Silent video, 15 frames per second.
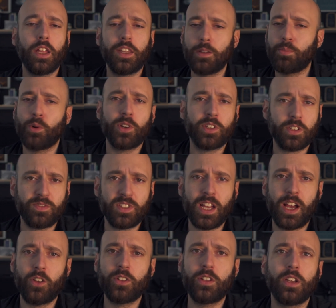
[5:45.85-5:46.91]
The importance of
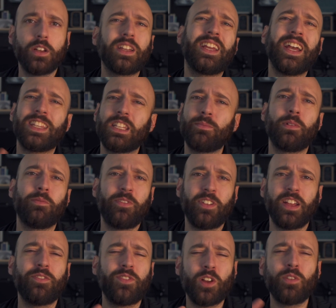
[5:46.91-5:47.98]
sound. Get
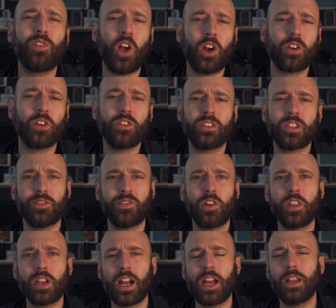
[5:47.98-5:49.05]
them, if they're vloggers, if
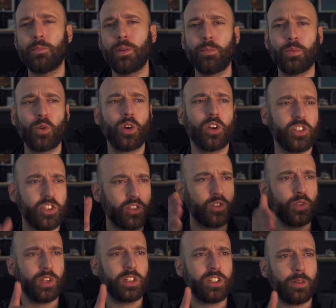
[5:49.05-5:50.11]
they're the kind of people who are just
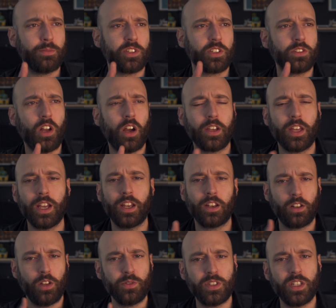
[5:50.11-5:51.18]
shooting subjects talking
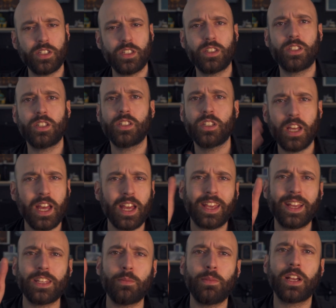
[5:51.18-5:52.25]
at close distances,
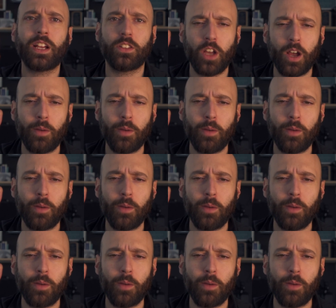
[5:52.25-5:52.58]
get them like a